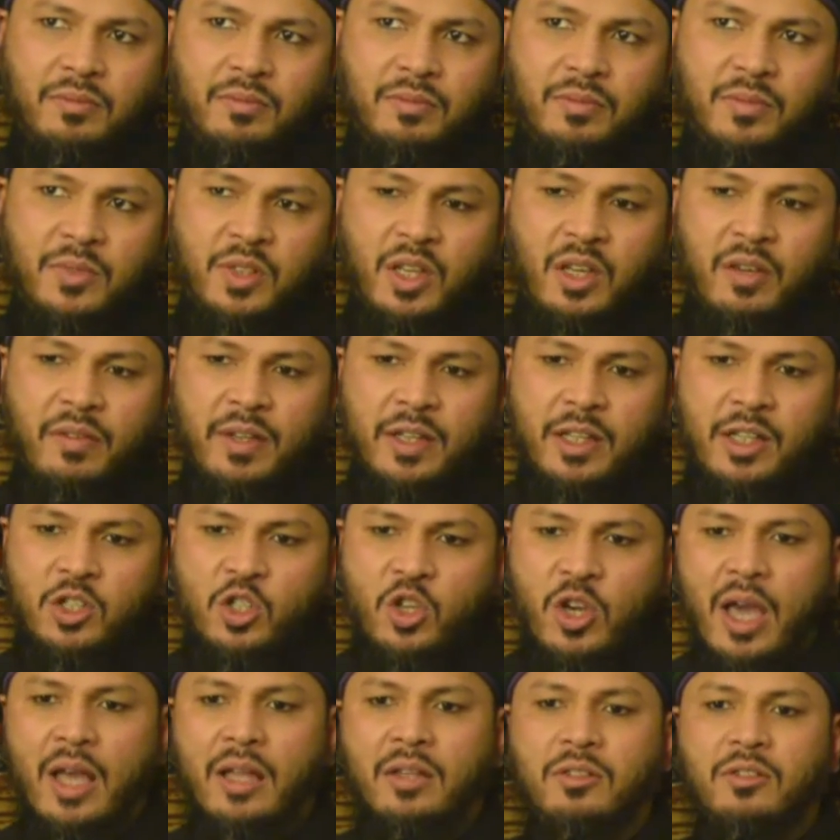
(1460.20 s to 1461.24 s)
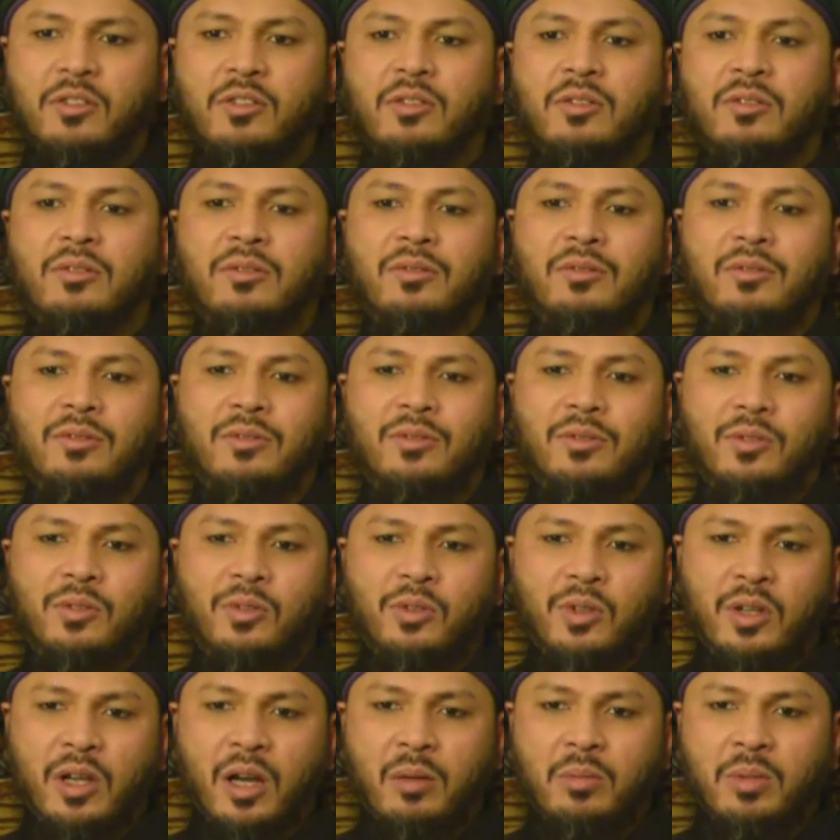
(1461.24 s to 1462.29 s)
giving a chance to
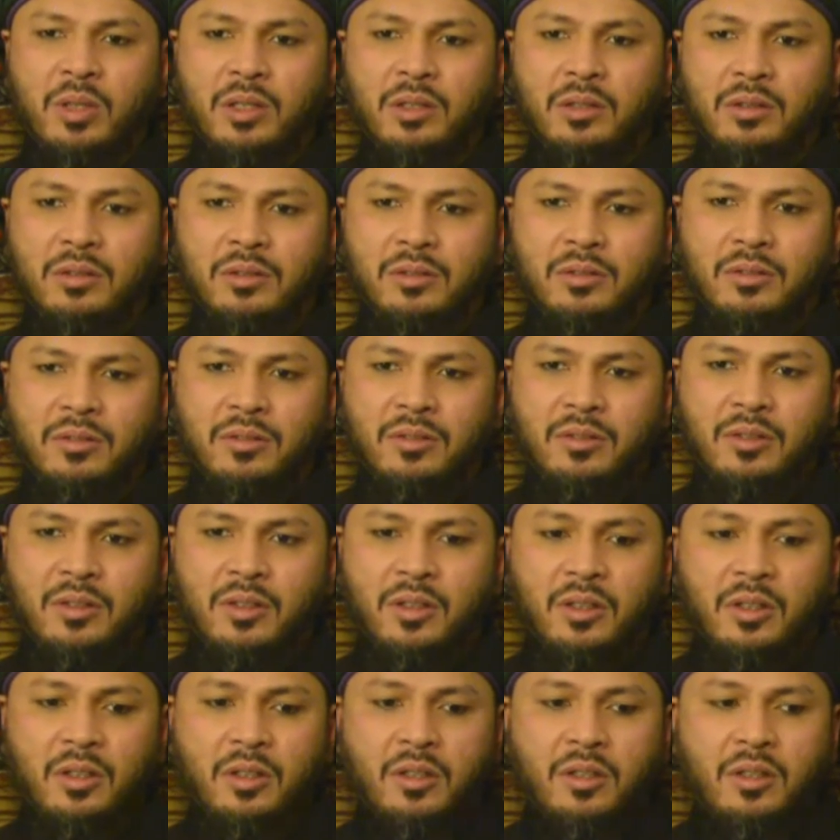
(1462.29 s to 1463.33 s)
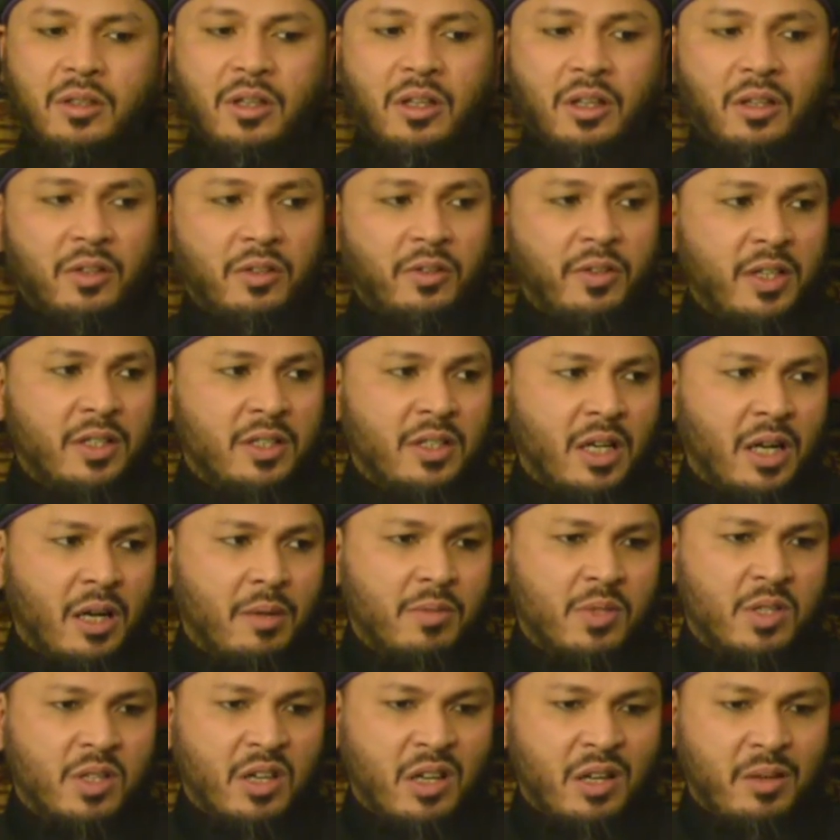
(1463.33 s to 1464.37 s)
Qabil. And 3
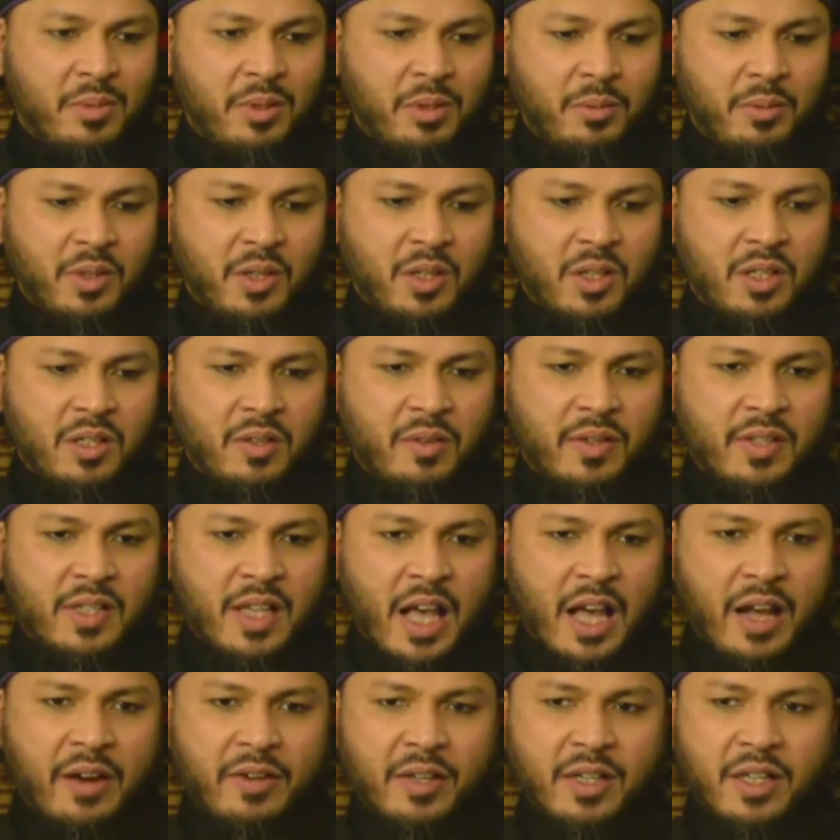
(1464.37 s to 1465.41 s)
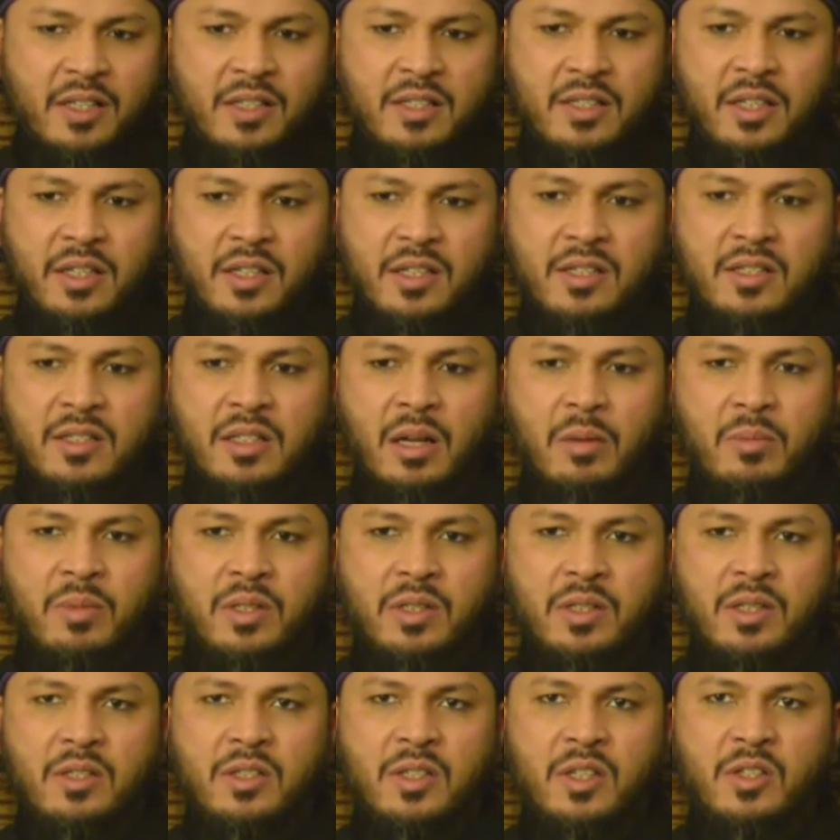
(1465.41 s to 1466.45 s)
times Qabil, because of his arrogance and his
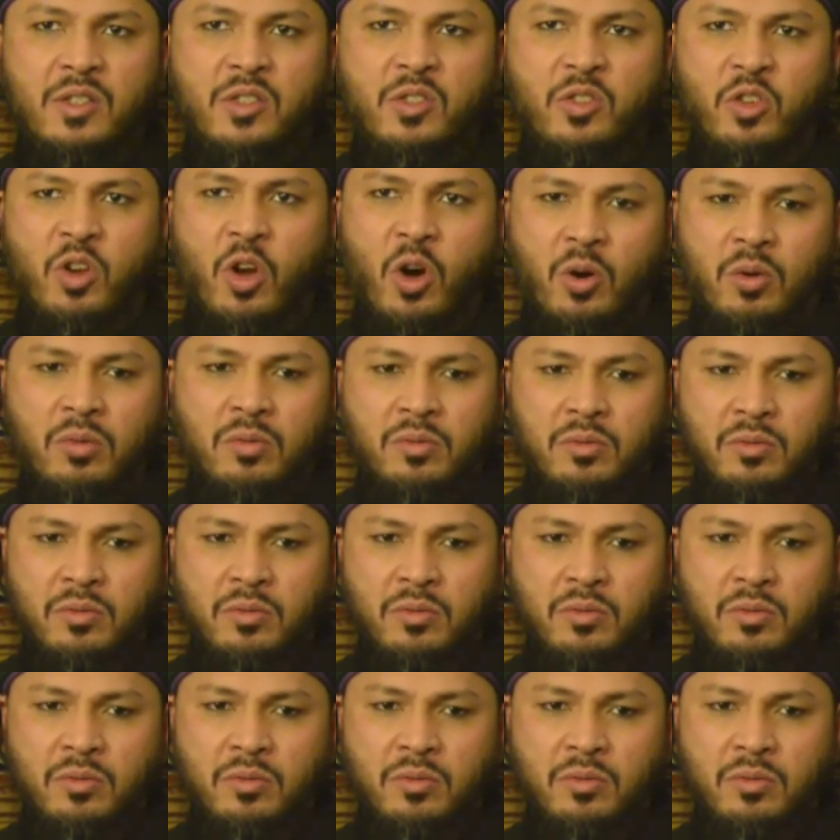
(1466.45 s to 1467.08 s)
stubbornness, says no.